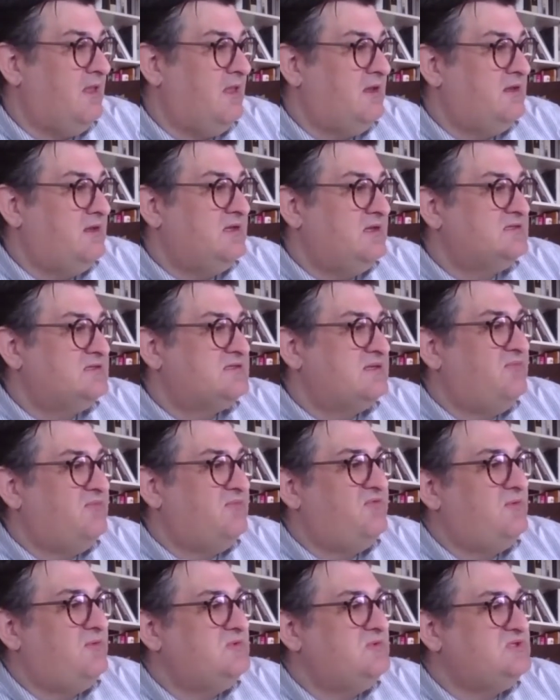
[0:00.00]
Some of
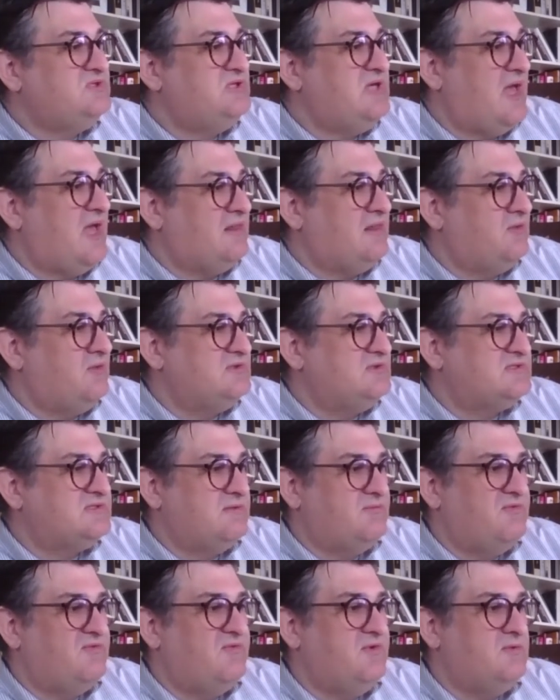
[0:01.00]
it was yellow and some
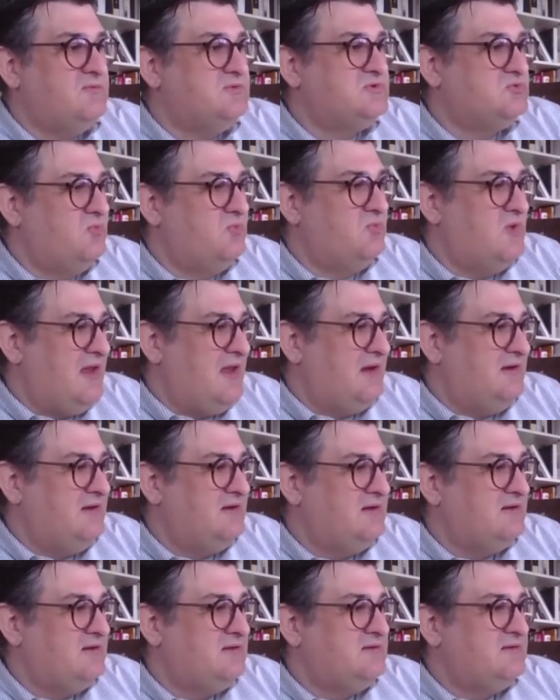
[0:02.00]
of it was red.
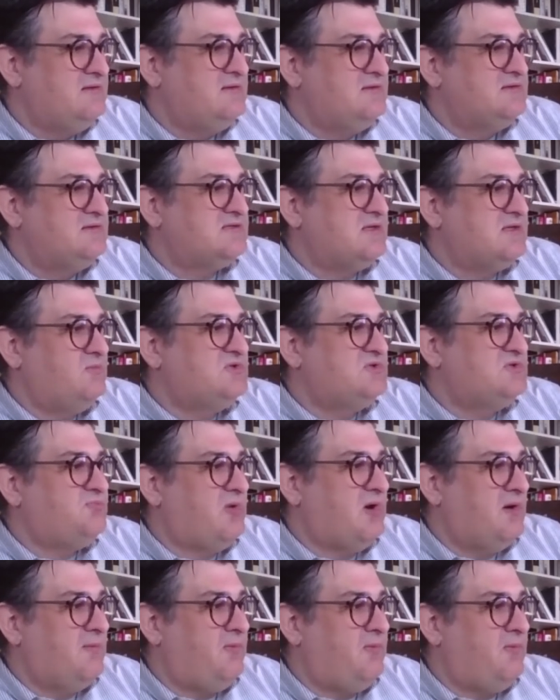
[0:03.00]
Some was
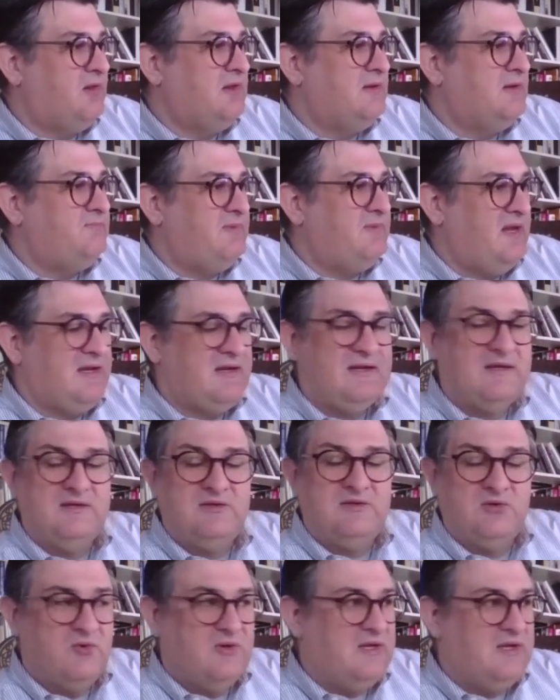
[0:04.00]
purple and pink and
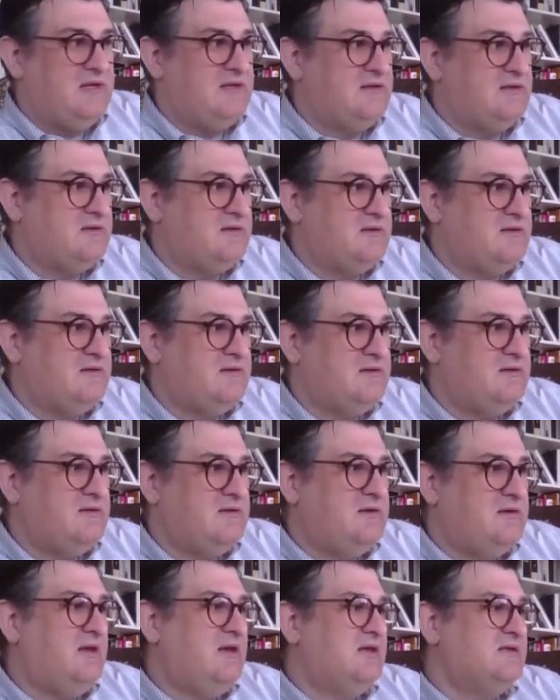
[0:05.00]
green.
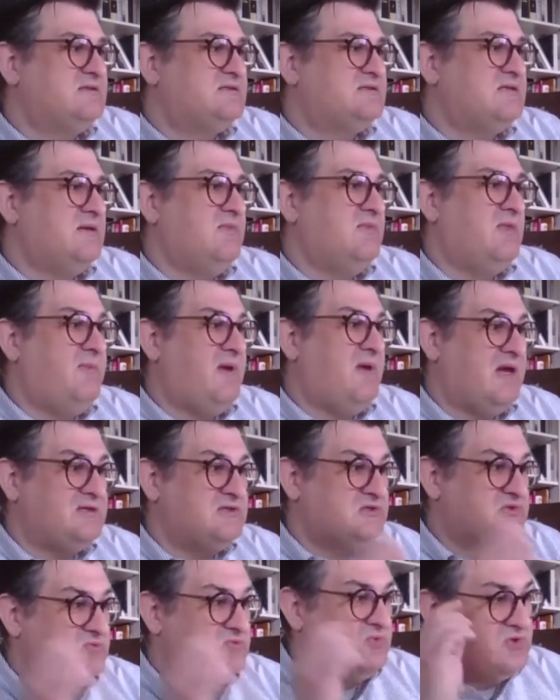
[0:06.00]
And some of the
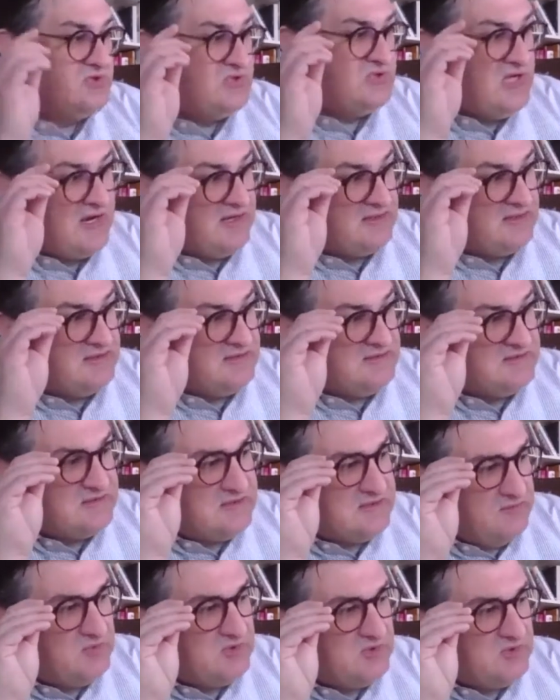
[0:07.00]
patches were checked and
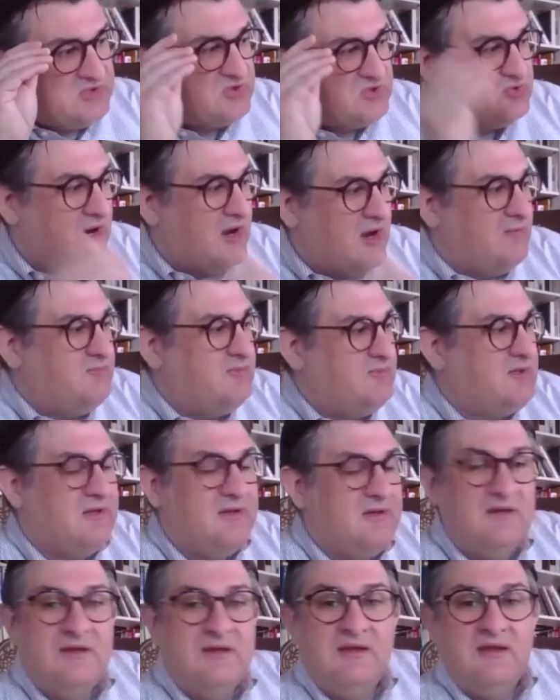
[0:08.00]
some were striped
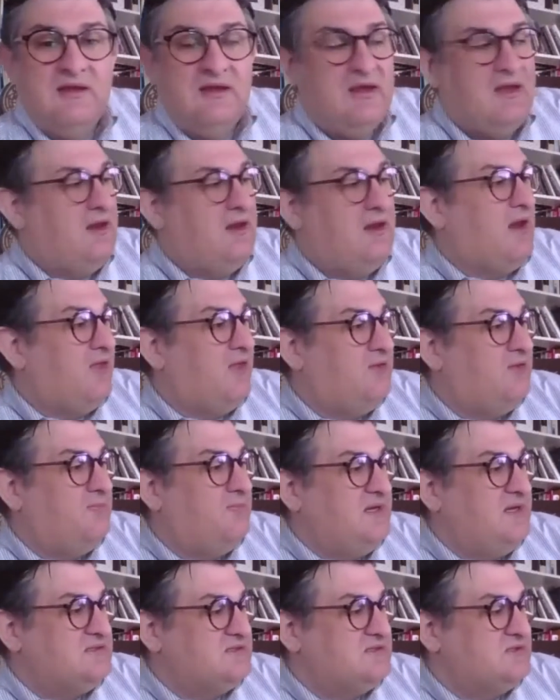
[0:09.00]
and other
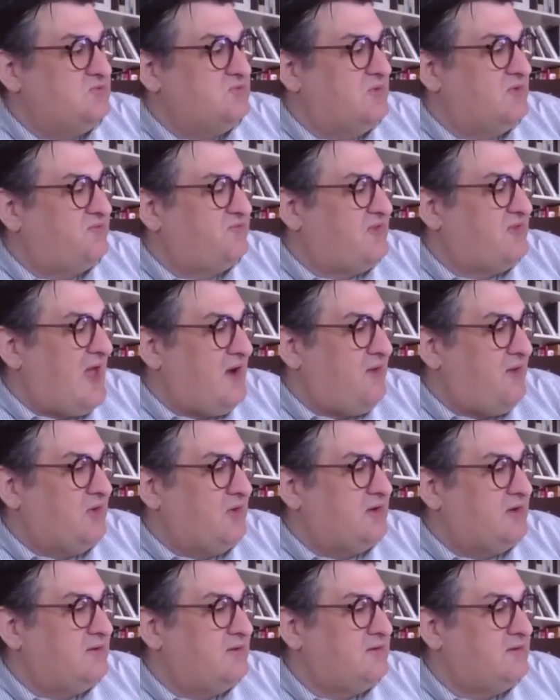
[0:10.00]
pieces were flowered.